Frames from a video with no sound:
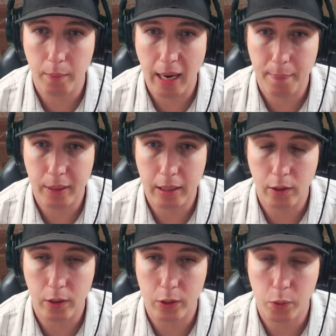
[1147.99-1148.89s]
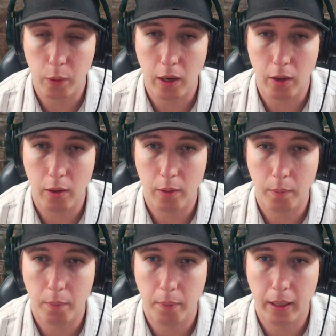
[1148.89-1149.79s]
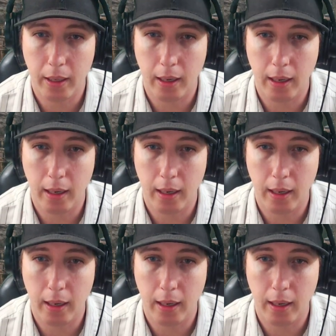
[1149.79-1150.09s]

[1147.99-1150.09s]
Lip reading: map in here as well. But